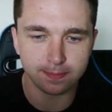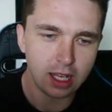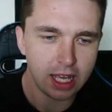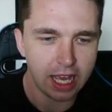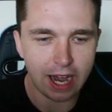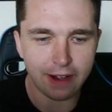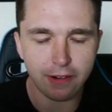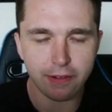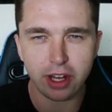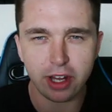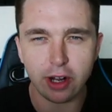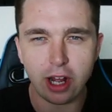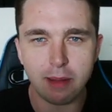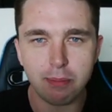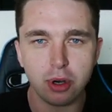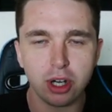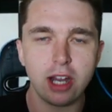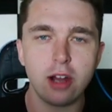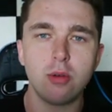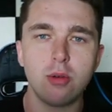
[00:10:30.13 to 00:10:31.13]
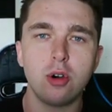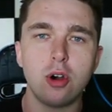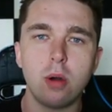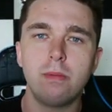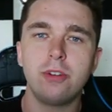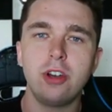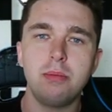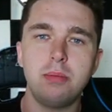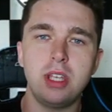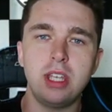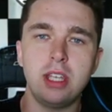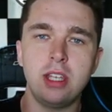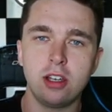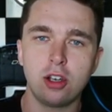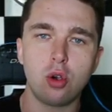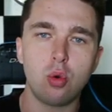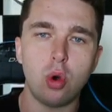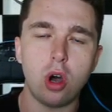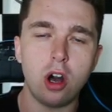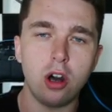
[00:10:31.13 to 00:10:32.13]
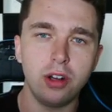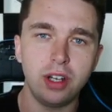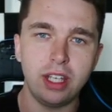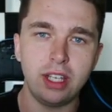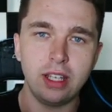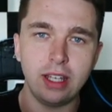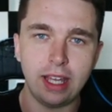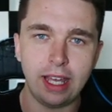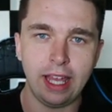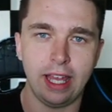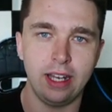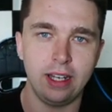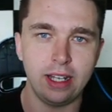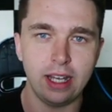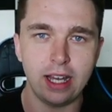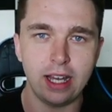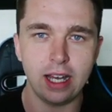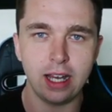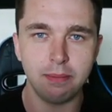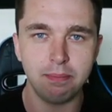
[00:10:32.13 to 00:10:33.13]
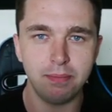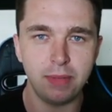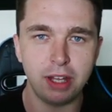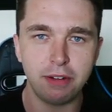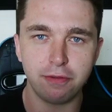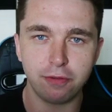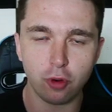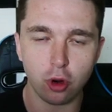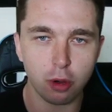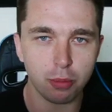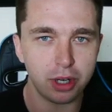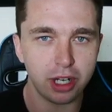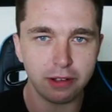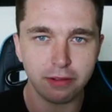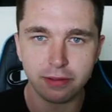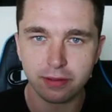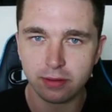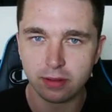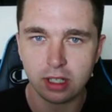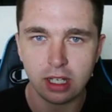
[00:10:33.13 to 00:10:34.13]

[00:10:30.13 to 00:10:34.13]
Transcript: every video I put out will hopefully be quality and informative,